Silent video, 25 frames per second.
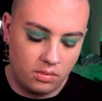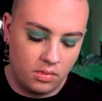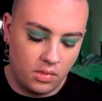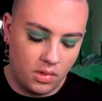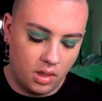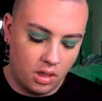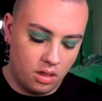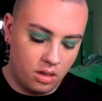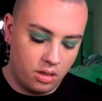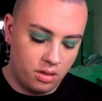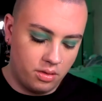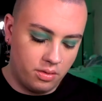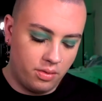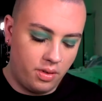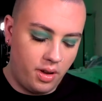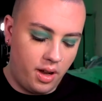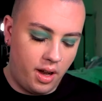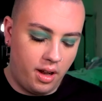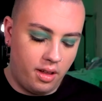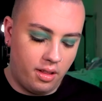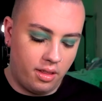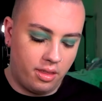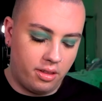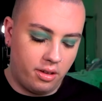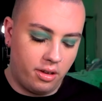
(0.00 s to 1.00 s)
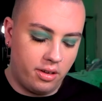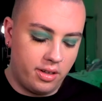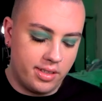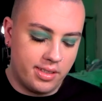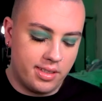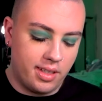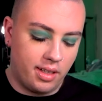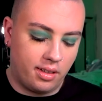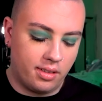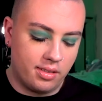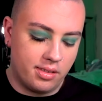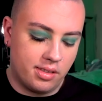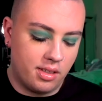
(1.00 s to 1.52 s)
All right, 30
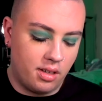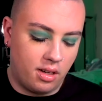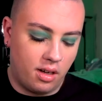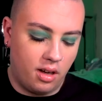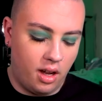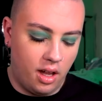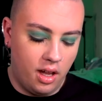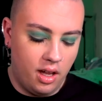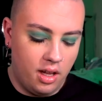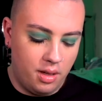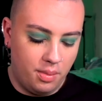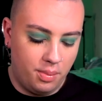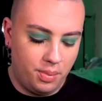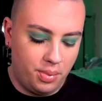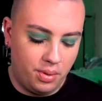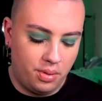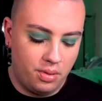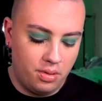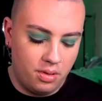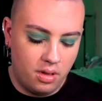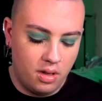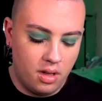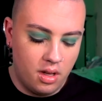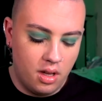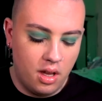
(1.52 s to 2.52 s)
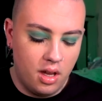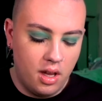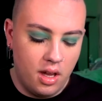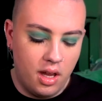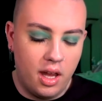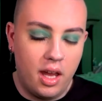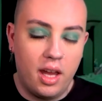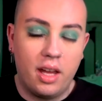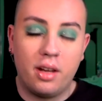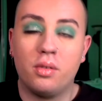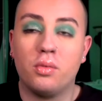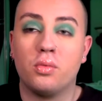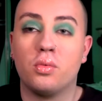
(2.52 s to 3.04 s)
seconds are up.
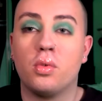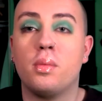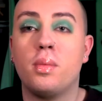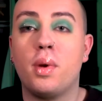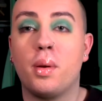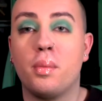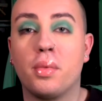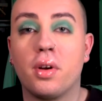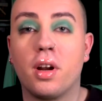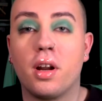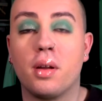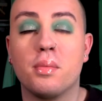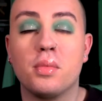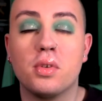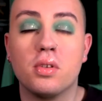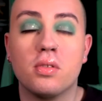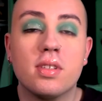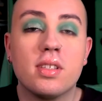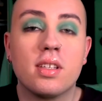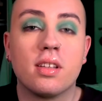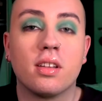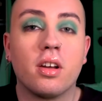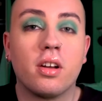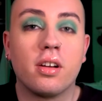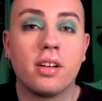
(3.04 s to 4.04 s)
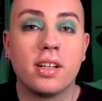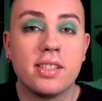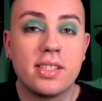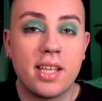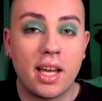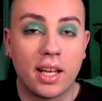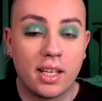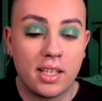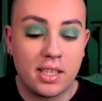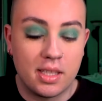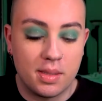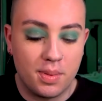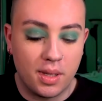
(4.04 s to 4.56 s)
And remember, I'm using 30
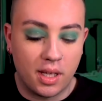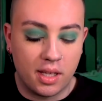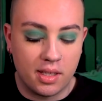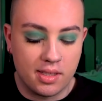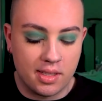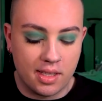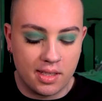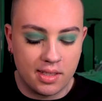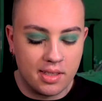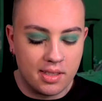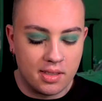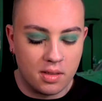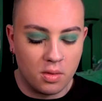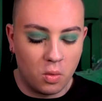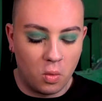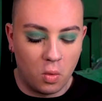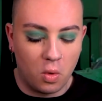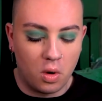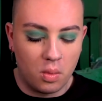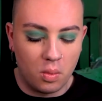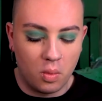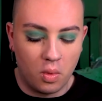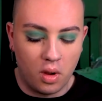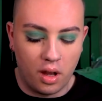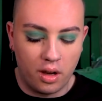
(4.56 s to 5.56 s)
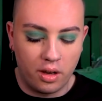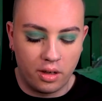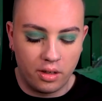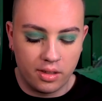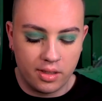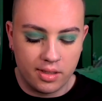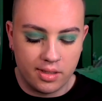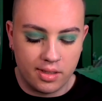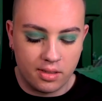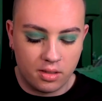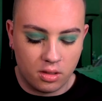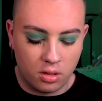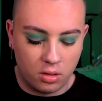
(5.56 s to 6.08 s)
seconds because this isn't warm water,
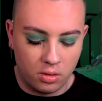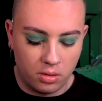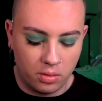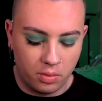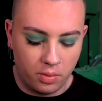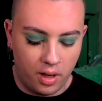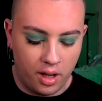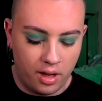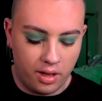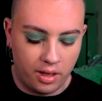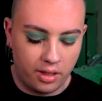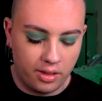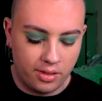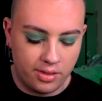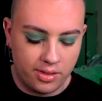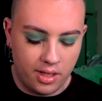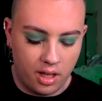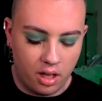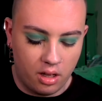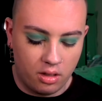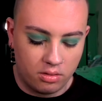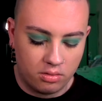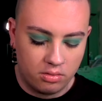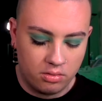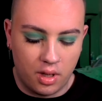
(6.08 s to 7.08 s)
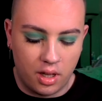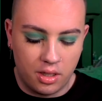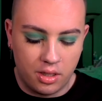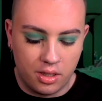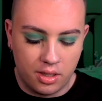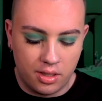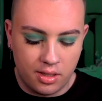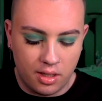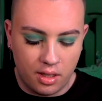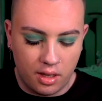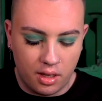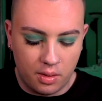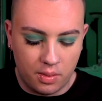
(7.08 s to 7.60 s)
this is cold water, so I just
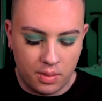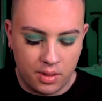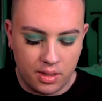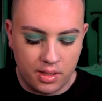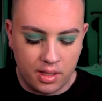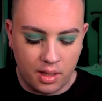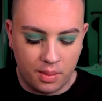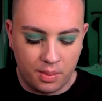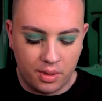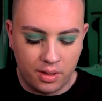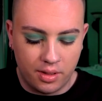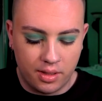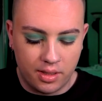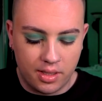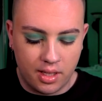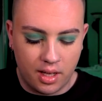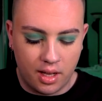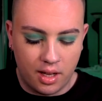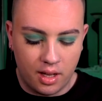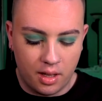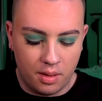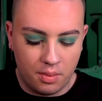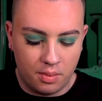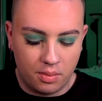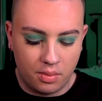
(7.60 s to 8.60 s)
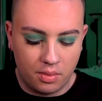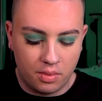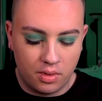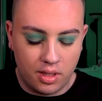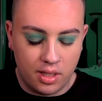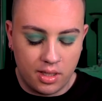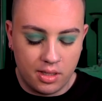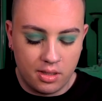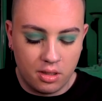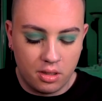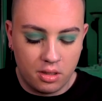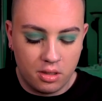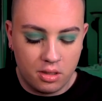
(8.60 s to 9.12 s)
thought I would double the time.
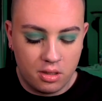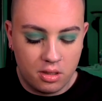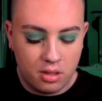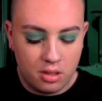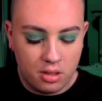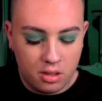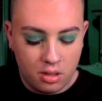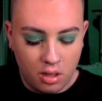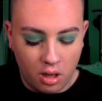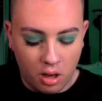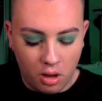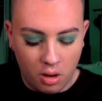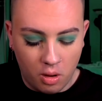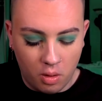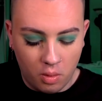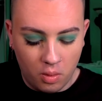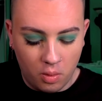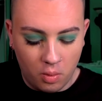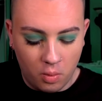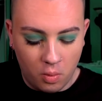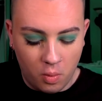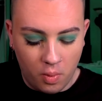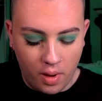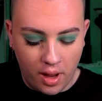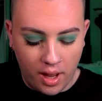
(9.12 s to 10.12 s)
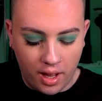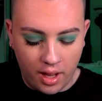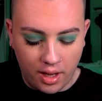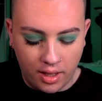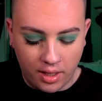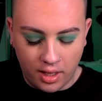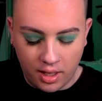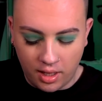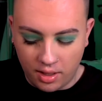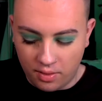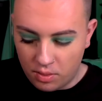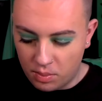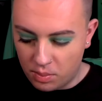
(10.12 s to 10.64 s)
These are so wet, I
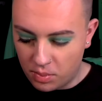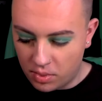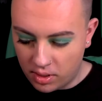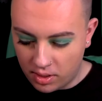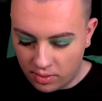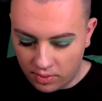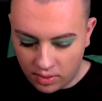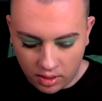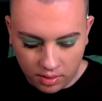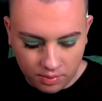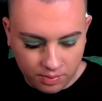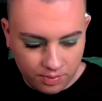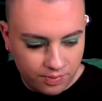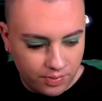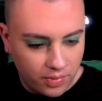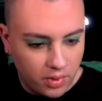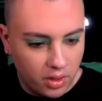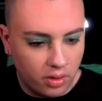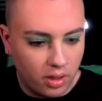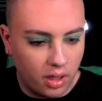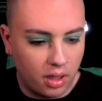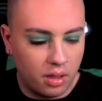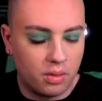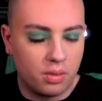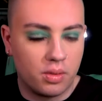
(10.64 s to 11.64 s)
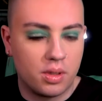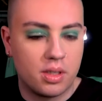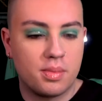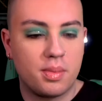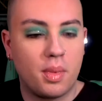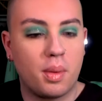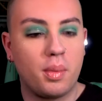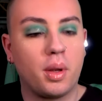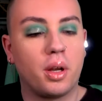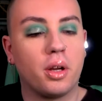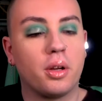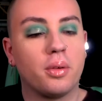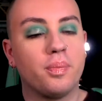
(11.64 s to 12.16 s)
can't even believe it. Okay, where's my
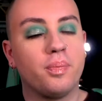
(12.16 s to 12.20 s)
mirror?